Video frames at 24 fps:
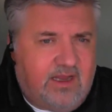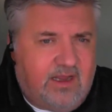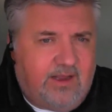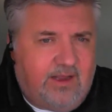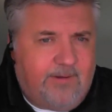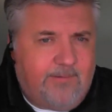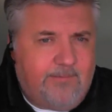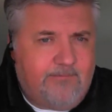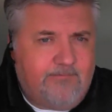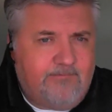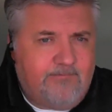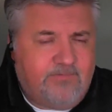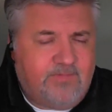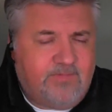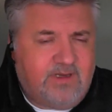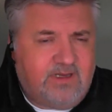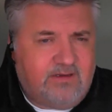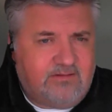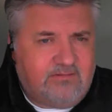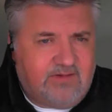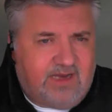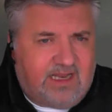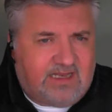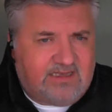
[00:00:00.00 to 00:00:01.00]
um,
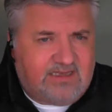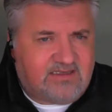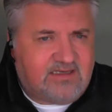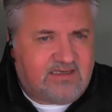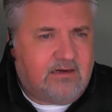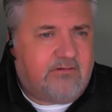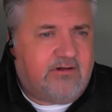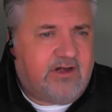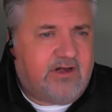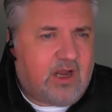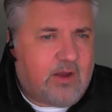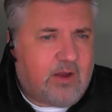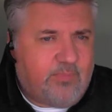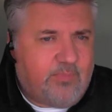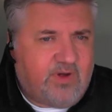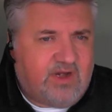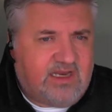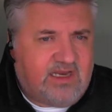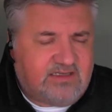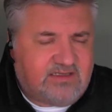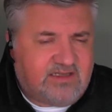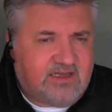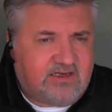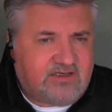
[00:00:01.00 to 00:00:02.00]
ancillary
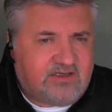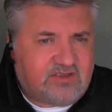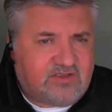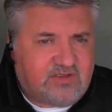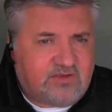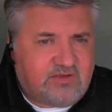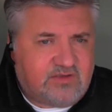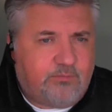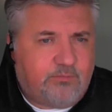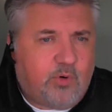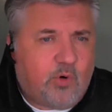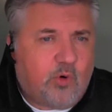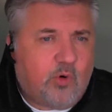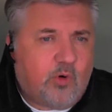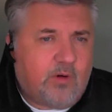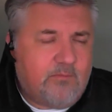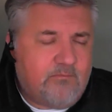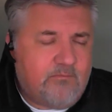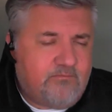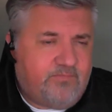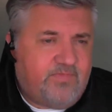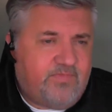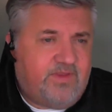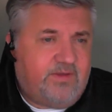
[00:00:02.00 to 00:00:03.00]
companies that
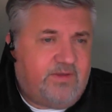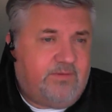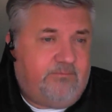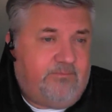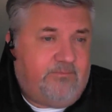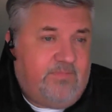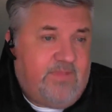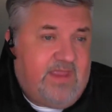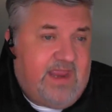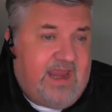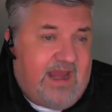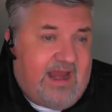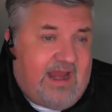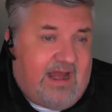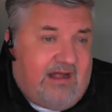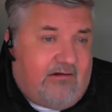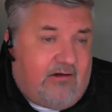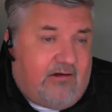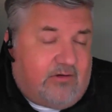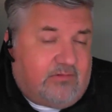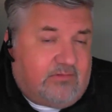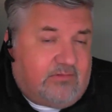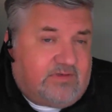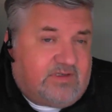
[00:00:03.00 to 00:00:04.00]
support the, the
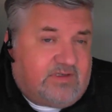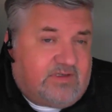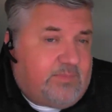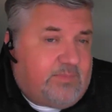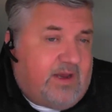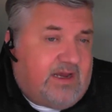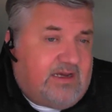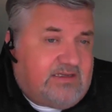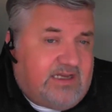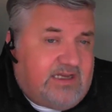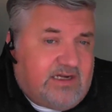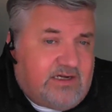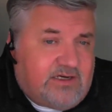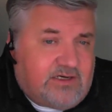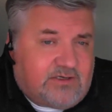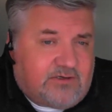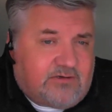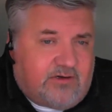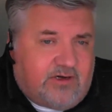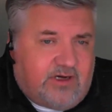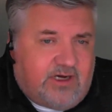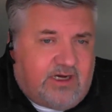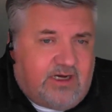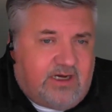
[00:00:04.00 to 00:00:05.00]
aerospace
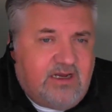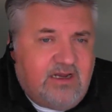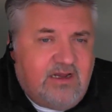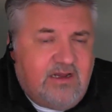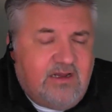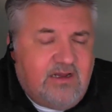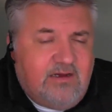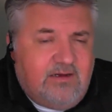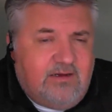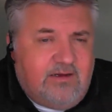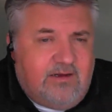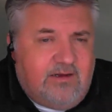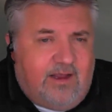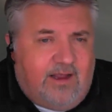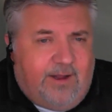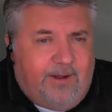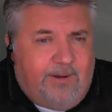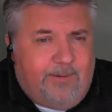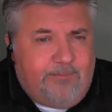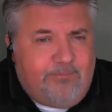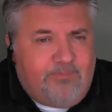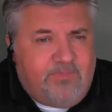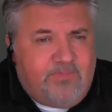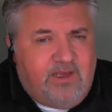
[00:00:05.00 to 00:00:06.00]
industry,
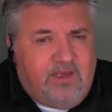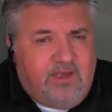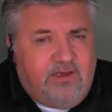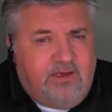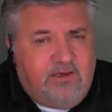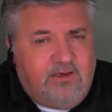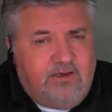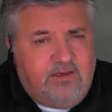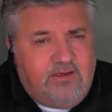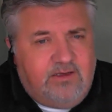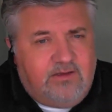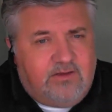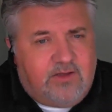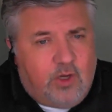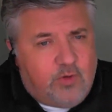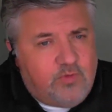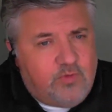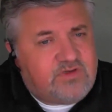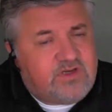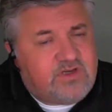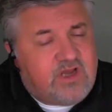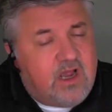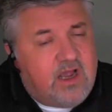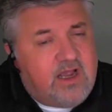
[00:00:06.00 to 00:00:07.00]
um,
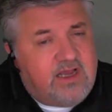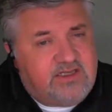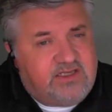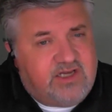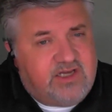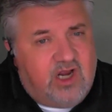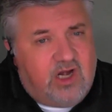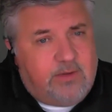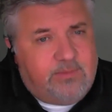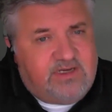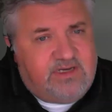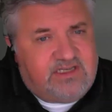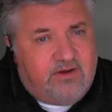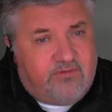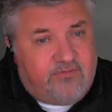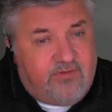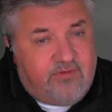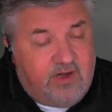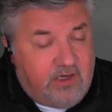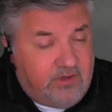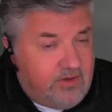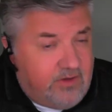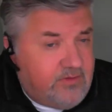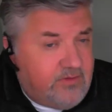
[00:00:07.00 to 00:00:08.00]
those guys are going to be
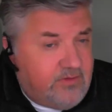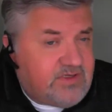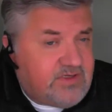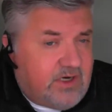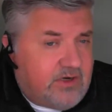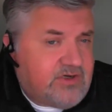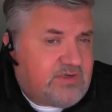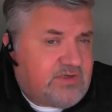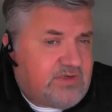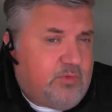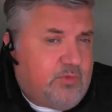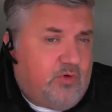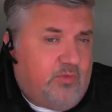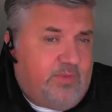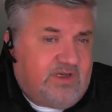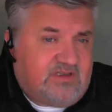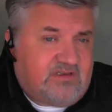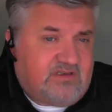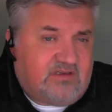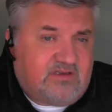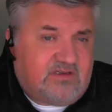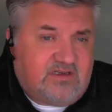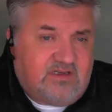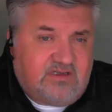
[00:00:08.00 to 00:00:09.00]
suffering. And those are small
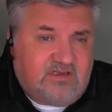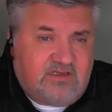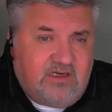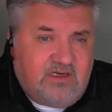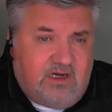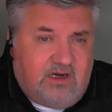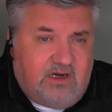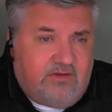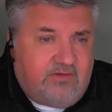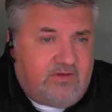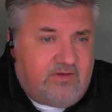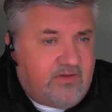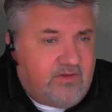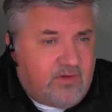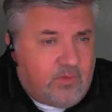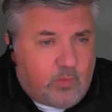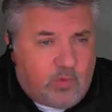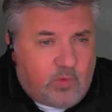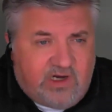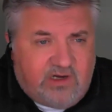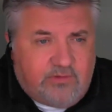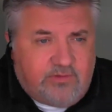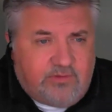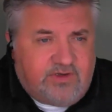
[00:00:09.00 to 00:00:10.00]
businesses. You know, they're the
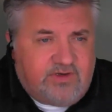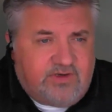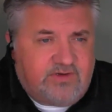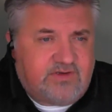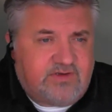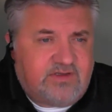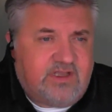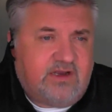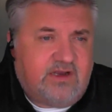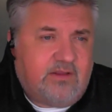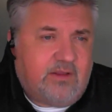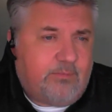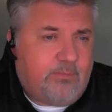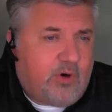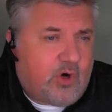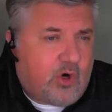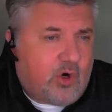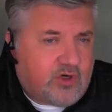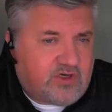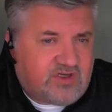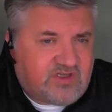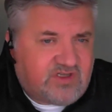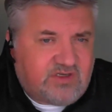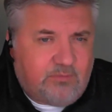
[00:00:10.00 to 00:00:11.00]
welders, they're the
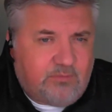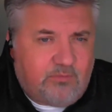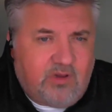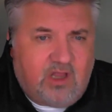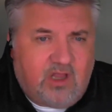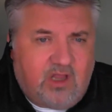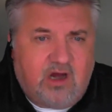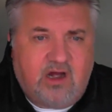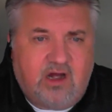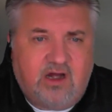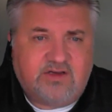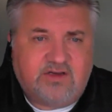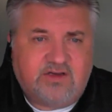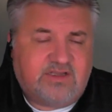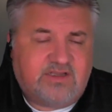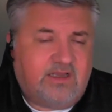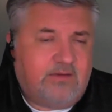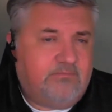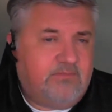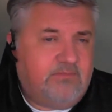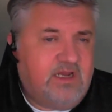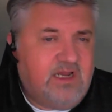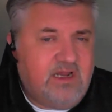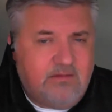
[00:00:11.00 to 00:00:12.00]
parts suppliers.
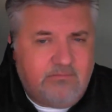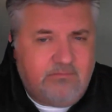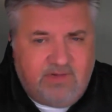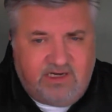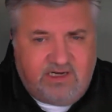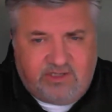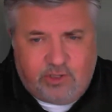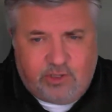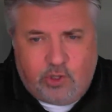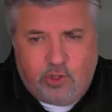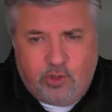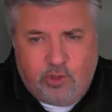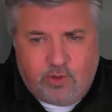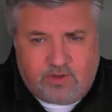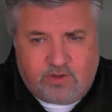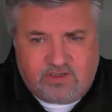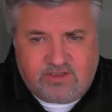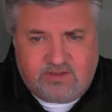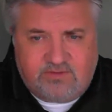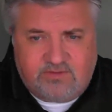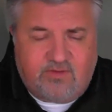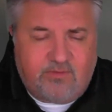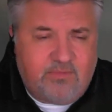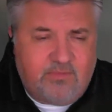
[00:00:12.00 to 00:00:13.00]
They make the
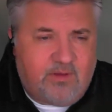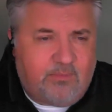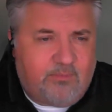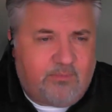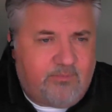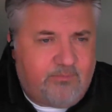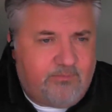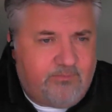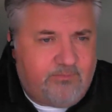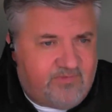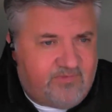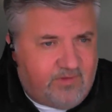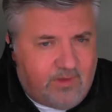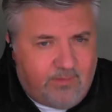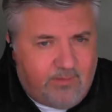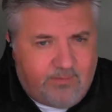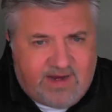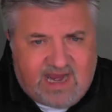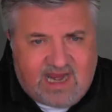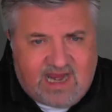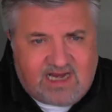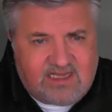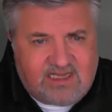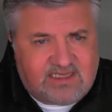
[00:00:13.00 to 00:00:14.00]
hooks from the from the
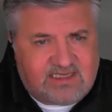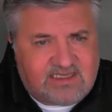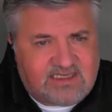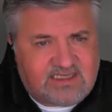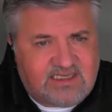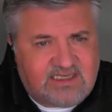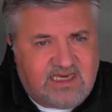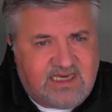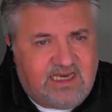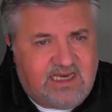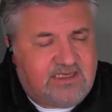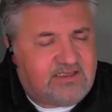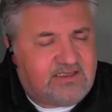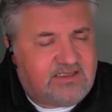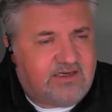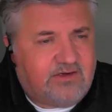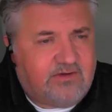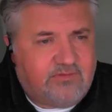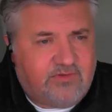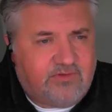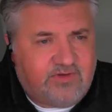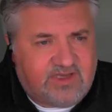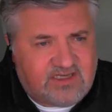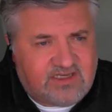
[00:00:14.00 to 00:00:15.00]
back of the seats
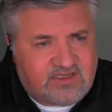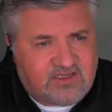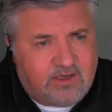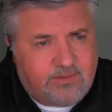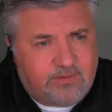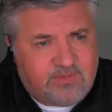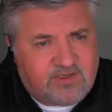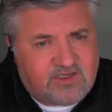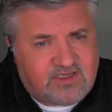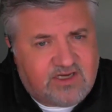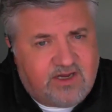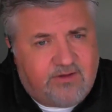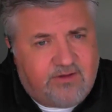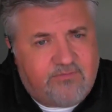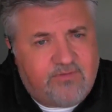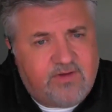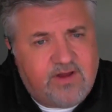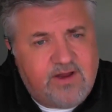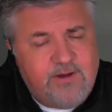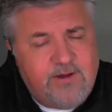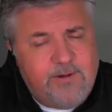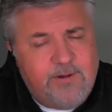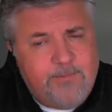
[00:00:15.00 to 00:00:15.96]
and all this type of stuff.